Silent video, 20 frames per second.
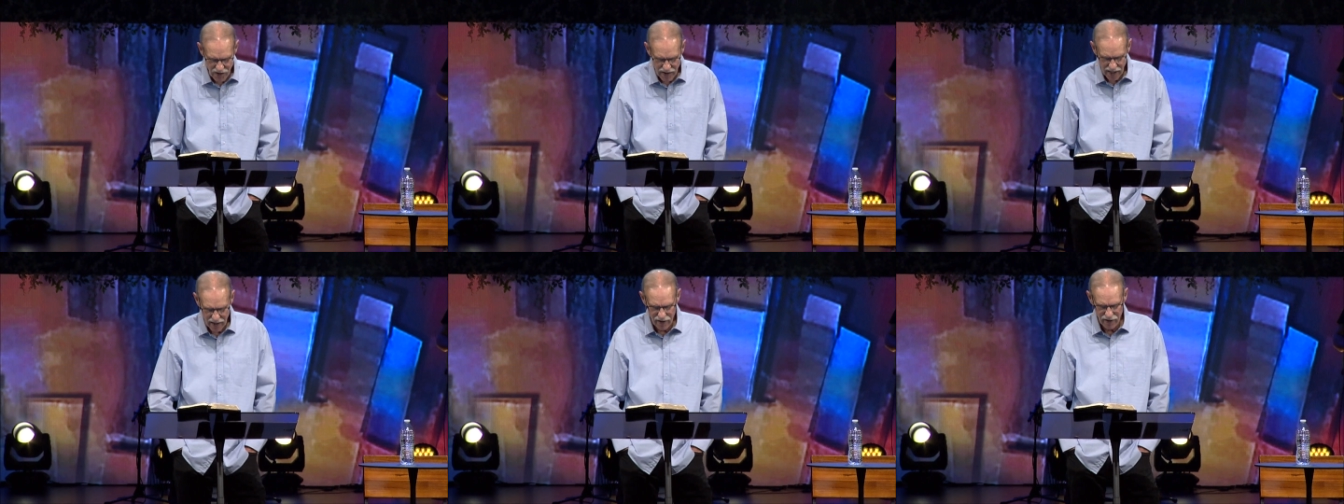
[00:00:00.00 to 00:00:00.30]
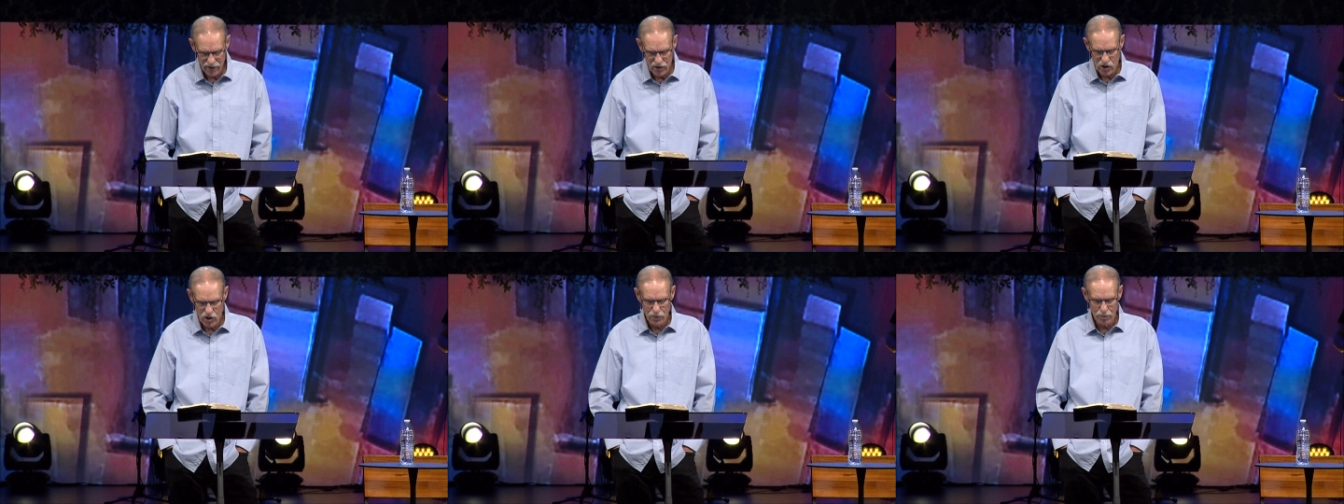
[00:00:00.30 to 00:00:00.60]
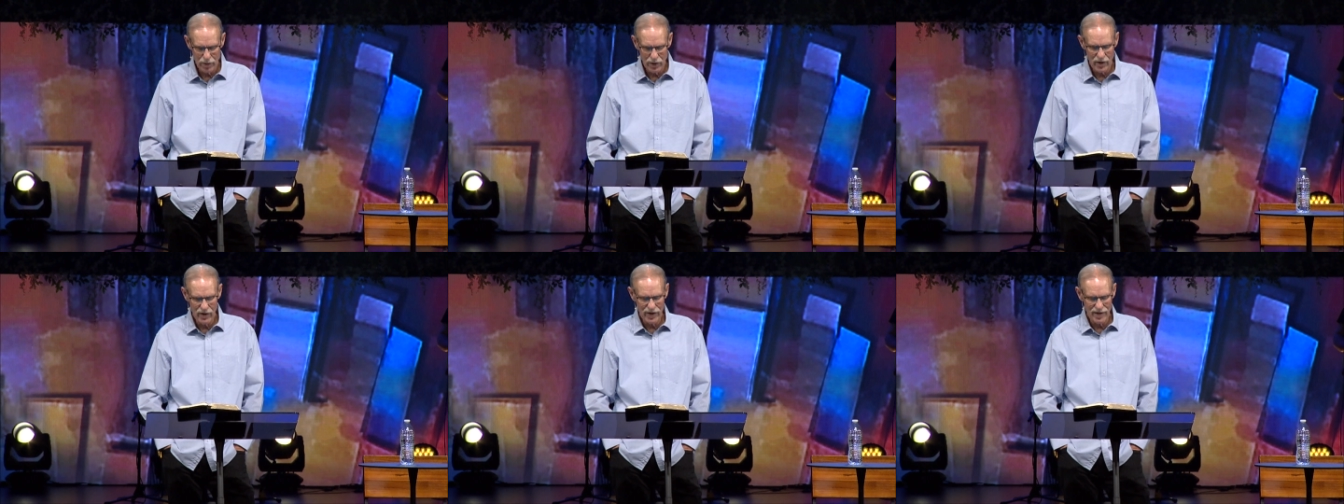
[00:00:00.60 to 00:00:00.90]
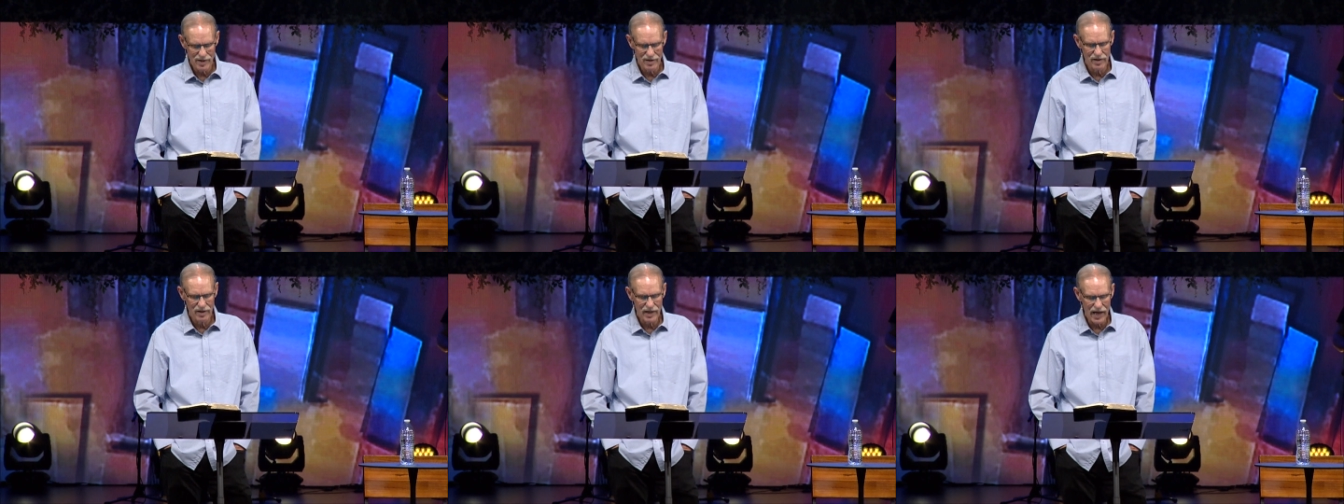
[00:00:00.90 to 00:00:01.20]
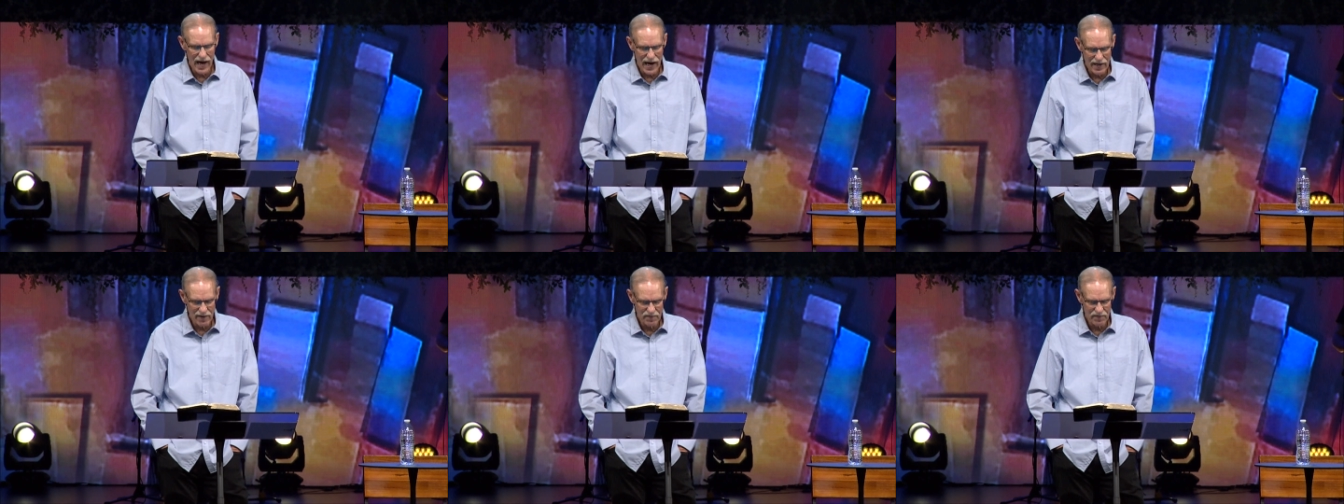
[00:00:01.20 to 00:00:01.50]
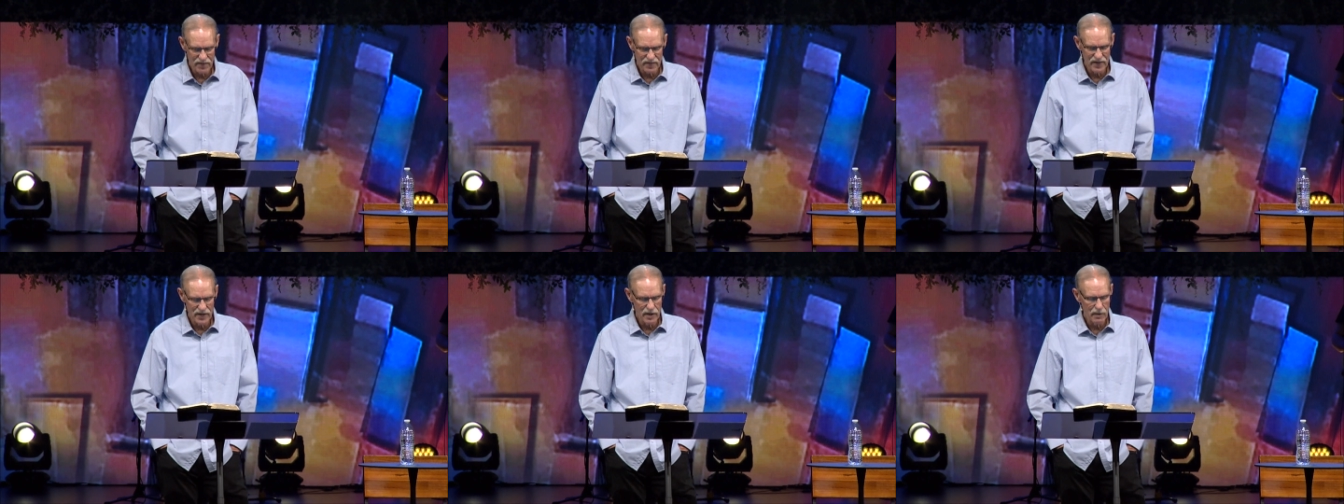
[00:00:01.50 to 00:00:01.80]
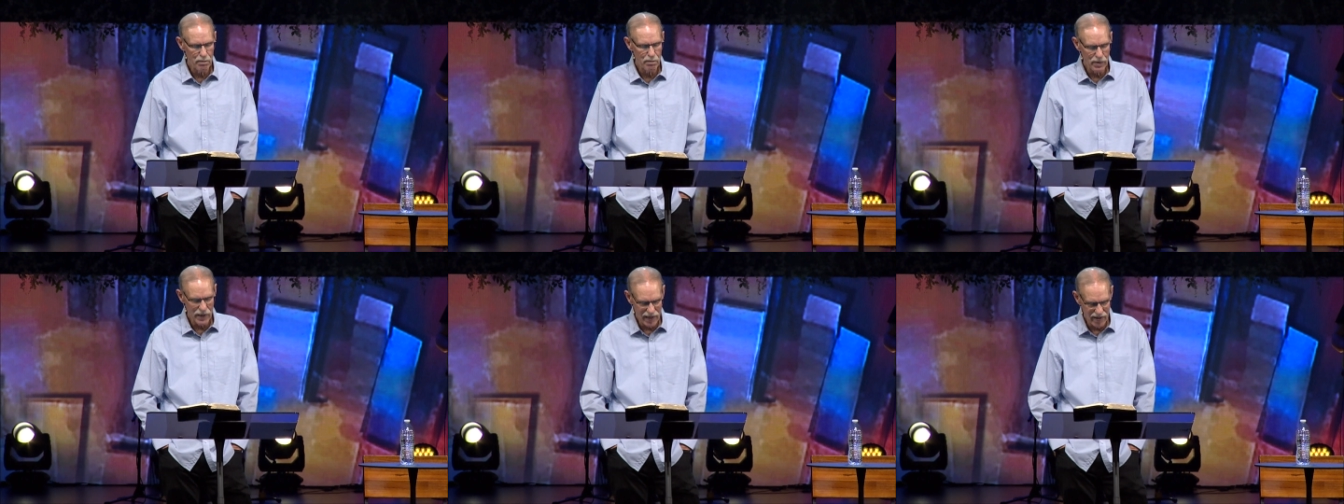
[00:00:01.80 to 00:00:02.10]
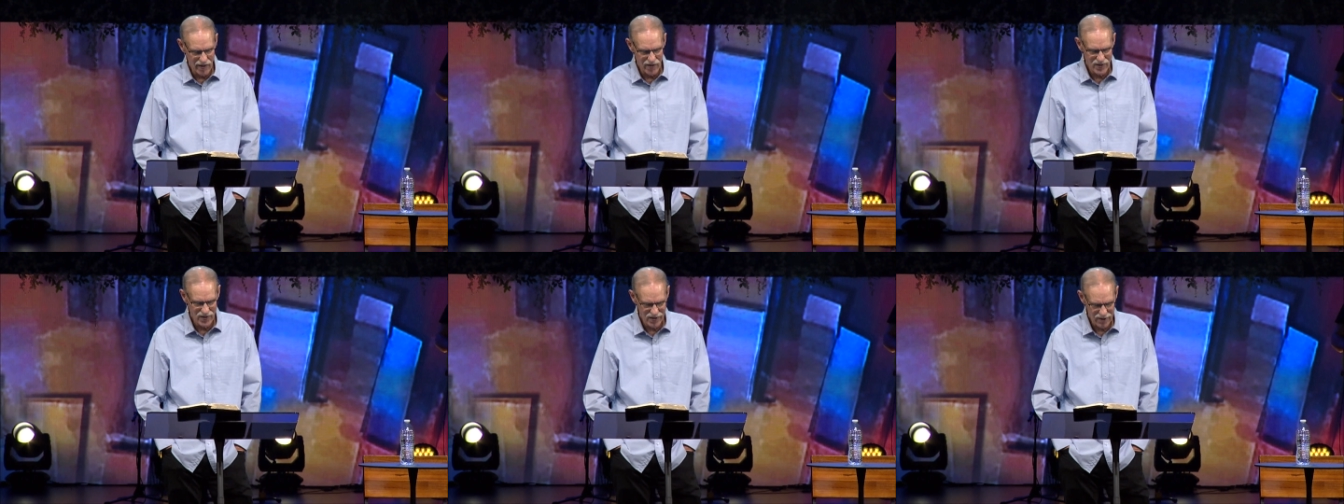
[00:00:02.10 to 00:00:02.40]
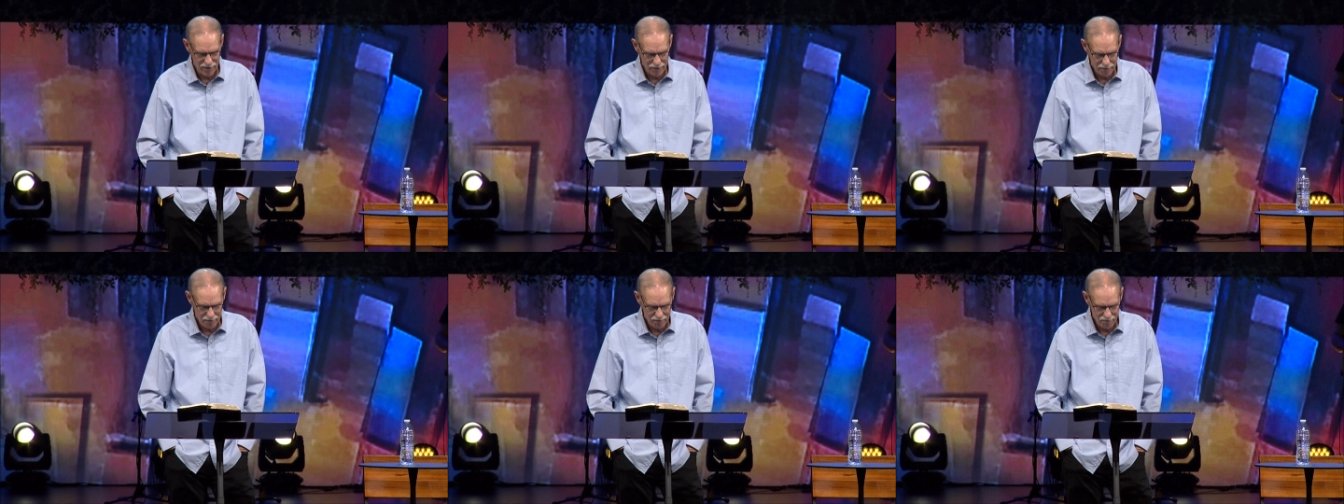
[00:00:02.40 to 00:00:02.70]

set on the spirit is life and peace.